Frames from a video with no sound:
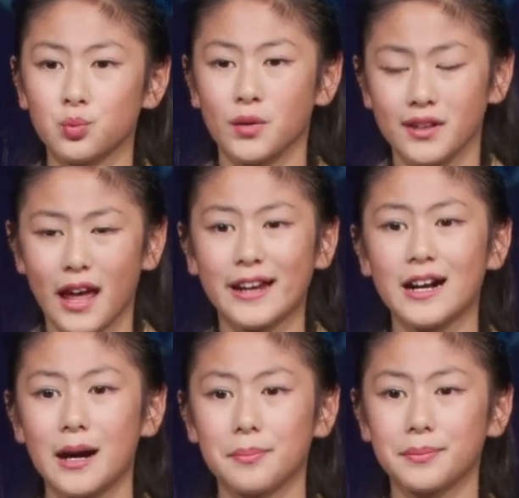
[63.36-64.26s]
would light
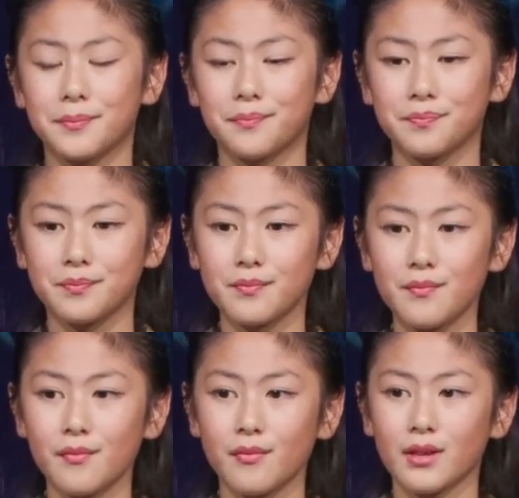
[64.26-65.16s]
up.
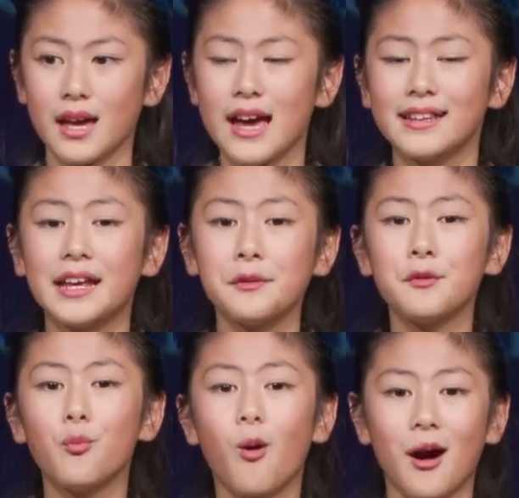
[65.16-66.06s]
They
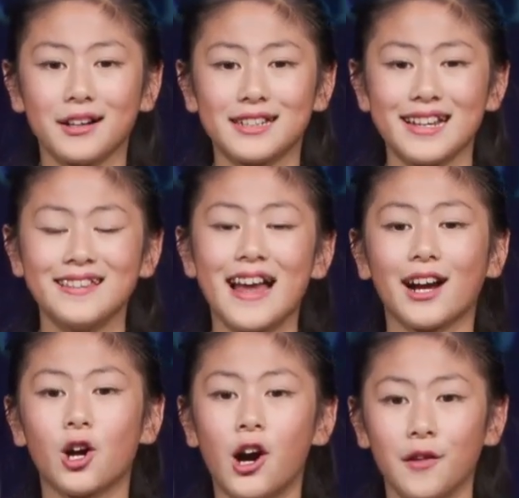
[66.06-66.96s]
even walked in that
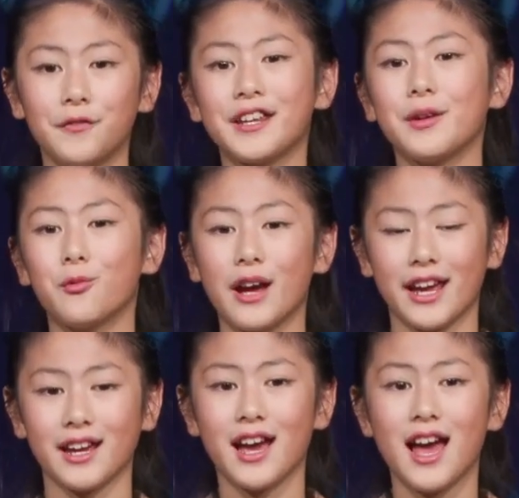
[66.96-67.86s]
confident way,
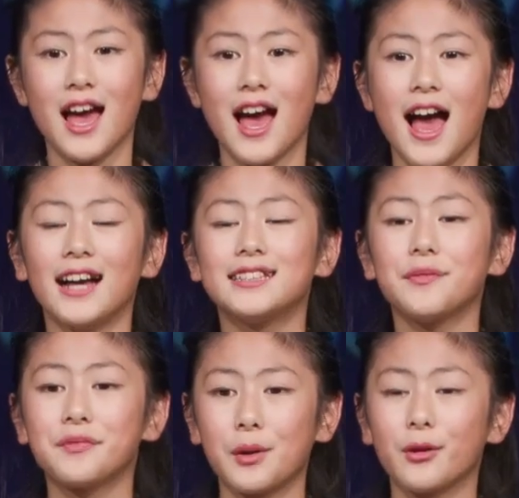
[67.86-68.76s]
as if
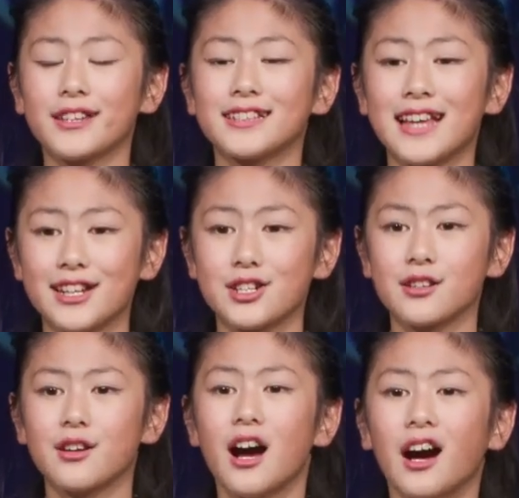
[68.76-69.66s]
they were the center
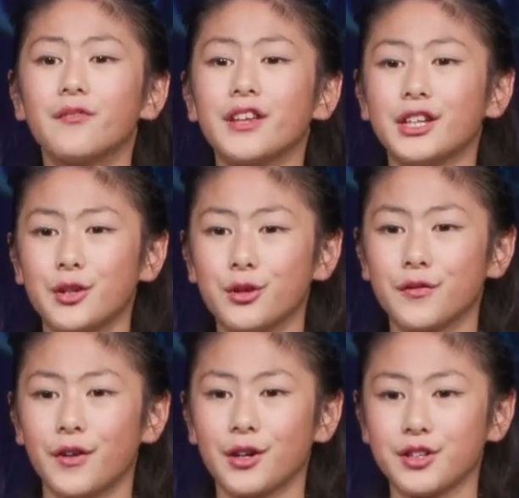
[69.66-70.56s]
of the
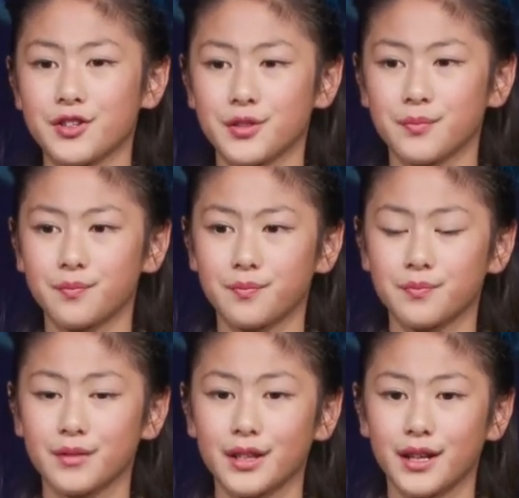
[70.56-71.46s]
universe.
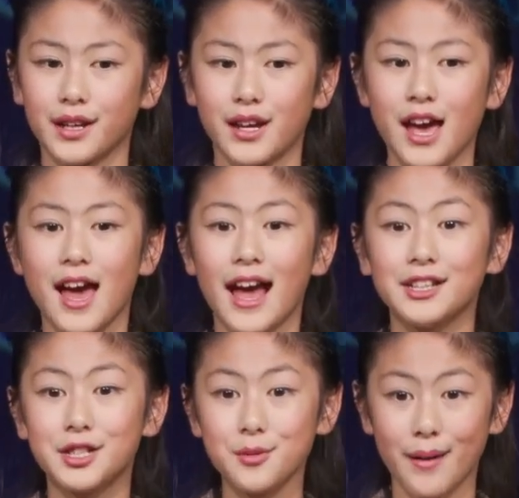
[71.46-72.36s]
And
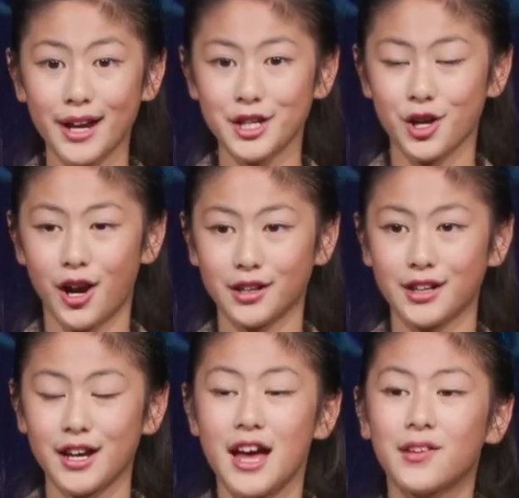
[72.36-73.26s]
to my shock,
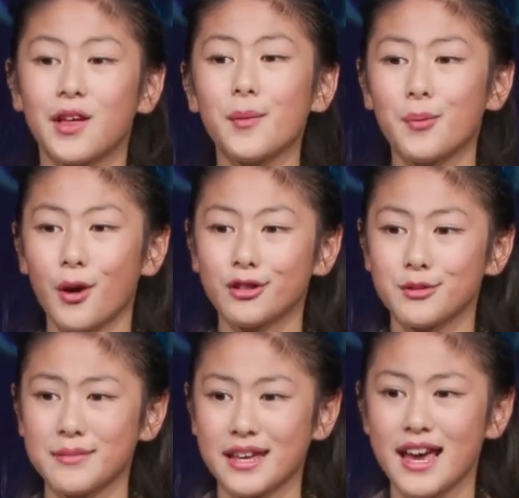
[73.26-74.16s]
they approached
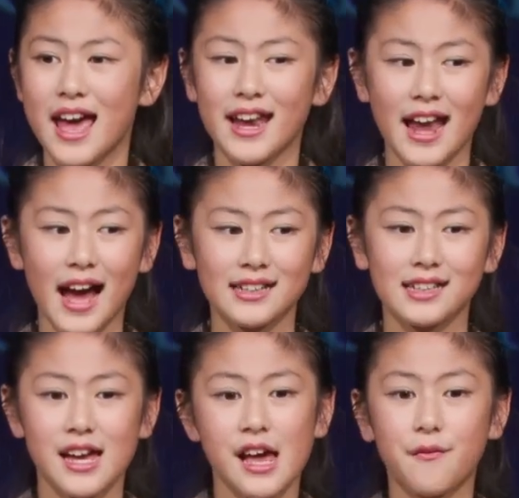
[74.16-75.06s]
me and asked
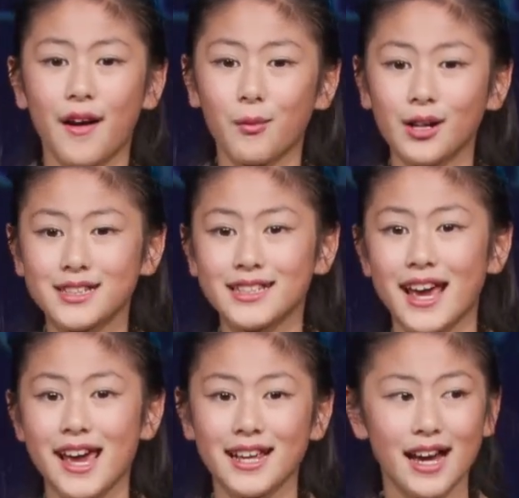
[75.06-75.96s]
if I wanted to
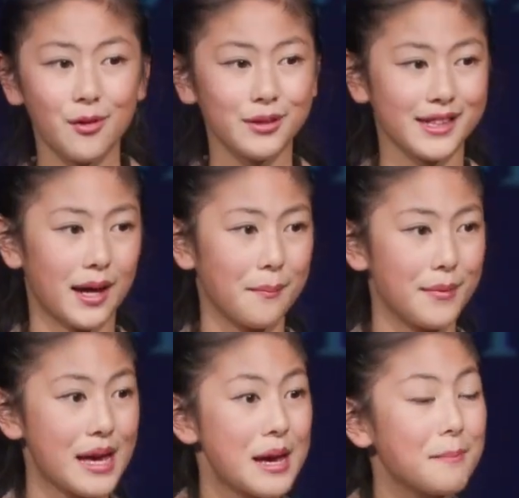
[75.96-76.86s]
hang out with them,
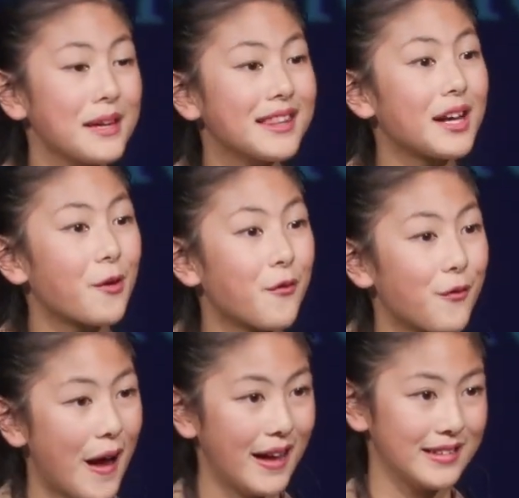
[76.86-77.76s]
be their
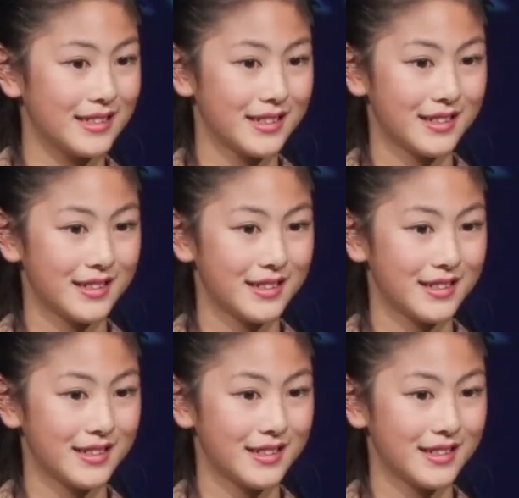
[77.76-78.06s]
friend.